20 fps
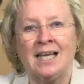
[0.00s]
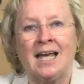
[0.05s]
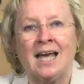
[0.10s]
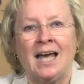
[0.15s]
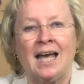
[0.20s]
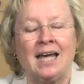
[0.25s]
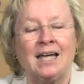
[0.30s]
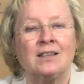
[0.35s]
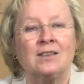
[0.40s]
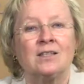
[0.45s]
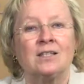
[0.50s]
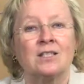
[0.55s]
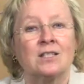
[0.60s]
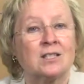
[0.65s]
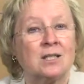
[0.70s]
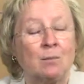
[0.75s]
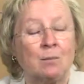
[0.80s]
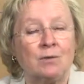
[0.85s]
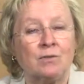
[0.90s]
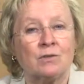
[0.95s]
and
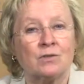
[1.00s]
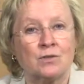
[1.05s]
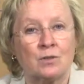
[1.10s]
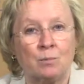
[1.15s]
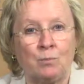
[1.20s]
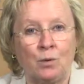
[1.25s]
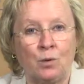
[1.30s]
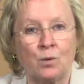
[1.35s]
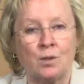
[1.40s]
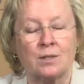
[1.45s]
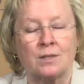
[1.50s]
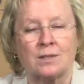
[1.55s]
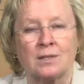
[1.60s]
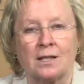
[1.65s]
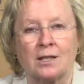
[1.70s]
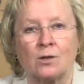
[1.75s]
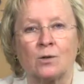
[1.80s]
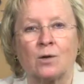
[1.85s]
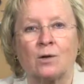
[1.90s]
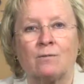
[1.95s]
some of the supports
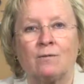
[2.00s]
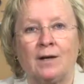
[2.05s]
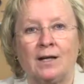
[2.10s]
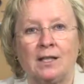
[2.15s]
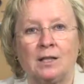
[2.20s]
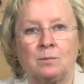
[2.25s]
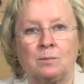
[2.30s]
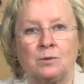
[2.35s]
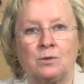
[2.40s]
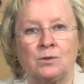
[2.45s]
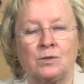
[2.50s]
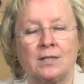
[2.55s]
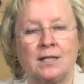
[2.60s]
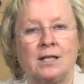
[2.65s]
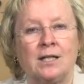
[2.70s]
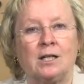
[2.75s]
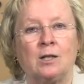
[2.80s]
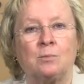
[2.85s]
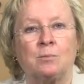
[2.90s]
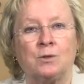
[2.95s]
that are available to
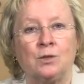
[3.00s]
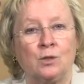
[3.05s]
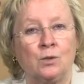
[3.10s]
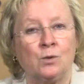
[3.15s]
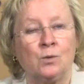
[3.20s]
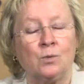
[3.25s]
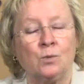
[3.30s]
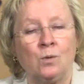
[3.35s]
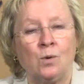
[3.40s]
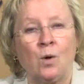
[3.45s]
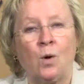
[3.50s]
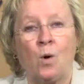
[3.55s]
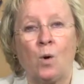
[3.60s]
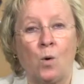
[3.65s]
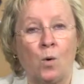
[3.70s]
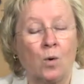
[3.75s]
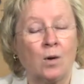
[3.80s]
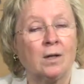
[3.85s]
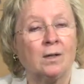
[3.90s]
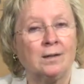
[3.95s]
help you
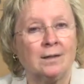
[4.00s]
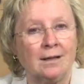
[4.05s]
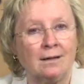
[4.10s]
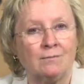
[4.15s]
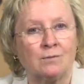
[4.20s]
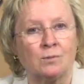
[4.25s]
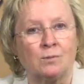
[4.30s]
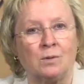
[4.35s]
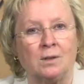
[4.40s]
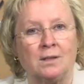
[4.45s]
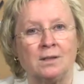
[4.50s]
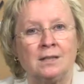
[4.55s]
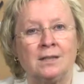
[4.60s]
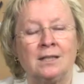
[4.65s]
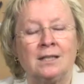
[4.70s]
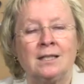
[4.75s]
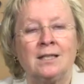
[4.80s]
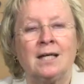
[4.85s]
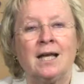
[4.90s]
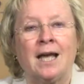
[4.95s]
or a loved one
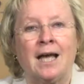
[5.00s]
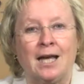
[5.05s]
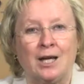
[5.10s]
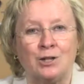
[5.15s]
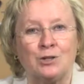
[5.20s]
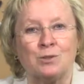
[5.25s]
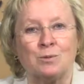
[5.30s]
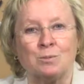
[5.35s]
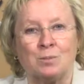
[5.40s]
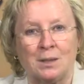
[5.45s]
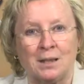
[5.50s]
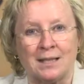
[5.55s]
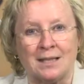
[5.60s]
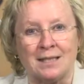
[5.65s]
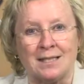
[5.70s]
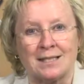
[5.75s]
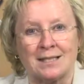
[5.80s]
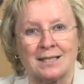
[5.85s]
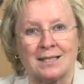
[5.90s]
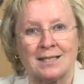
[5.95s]
age in
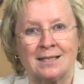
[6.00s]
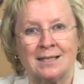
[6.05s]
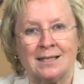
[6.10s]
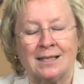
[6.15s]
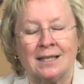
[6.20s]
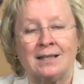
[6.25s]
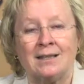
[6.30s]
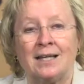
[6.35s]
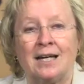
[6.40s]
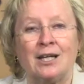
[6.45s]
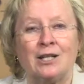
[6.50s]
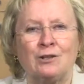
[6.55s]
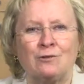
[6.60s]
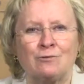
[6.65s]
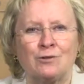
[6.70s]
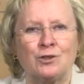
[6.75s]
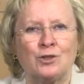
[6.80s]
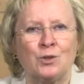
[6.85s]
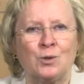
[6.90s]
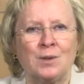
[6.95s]
place. Thank you
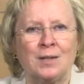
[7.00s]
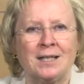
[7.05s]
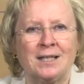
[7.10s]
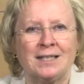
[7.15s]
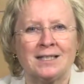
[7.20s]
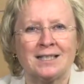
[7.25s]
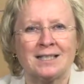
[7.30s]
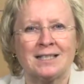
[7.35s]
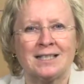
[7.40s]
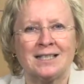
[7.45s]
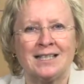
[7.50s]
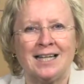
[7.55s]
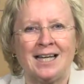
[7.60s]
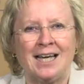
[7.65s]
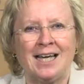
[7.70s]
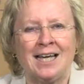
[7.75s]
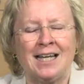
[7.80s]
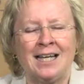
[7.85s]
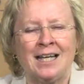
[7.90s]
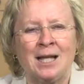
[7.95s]
for joining us
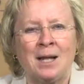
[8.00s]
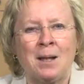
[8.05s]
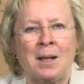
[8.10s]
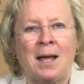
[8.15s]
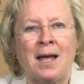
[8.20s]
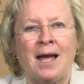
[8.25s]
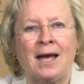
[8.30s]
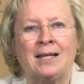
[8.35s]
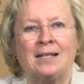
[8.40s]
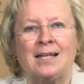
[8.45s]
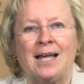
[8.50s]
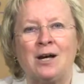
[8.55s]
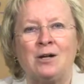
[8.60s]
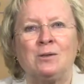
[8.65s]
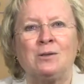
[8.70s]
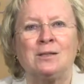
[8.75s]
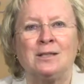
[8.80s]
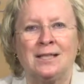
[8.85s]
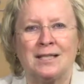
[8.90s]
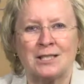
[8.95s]
today, and
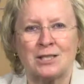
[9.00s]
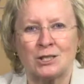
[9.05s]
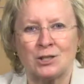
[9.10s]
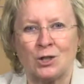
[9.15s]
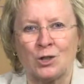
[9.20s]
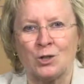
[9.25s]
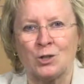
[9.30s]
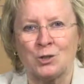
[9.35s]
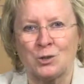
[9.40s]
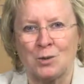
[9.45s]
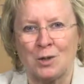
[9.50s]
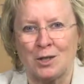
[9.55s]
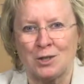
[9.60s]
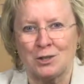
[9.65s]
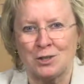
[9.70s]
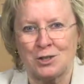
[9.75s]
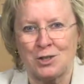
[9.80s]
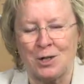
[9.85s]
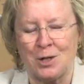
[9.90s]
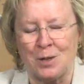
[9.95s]
now let's turn to our
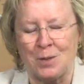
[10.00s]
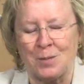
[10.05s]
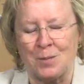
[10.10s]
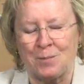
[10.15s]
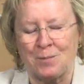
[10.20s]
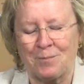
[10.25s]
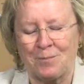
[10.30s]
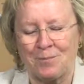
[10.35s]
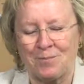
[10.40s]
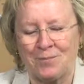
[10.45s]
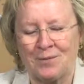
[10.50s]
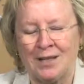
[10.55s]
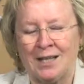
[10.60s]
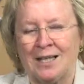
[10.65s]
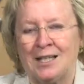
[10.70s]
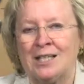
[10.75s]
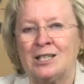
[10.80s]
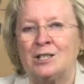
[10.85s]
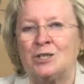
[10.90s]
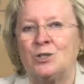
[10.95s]
show.
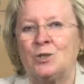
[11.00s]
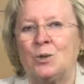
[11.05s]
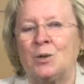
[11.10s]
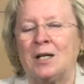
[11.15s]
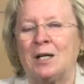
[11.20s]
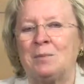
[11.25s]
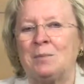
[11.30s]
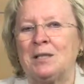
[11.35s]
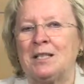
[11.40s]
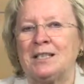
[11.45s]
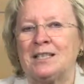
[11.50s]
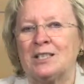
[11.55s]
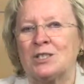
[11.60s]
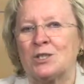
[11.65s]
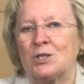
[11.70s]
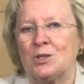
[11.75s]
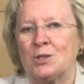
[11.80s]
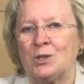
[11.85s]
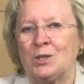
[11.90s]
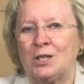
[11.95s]
Joining me in the
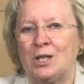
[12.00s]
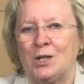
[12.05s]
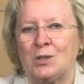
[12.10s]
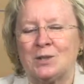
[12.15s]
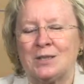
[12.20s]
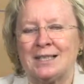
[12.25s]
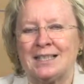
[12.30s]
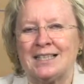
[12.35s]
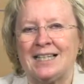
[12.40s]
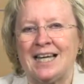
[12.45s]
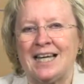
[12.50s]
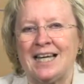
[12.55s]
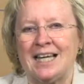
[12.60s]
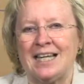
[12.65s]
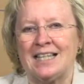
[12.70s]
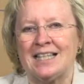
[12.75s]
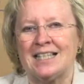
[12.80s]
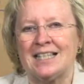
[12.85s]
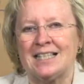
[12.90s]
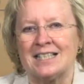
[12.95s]
studio
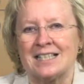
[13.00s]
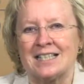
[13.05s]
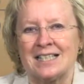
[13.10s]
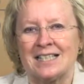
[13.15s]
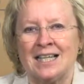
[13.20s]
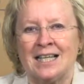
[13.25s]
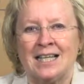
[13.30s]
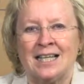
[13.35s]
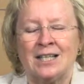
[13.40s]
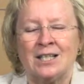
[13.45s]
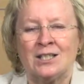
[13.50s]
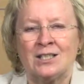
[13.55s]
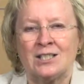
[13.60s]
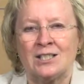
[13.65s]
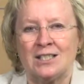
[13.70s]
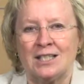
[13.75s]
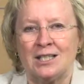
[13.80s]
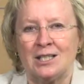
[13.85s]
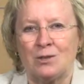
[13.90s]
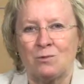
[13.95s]
today is
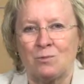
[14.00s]
Cindy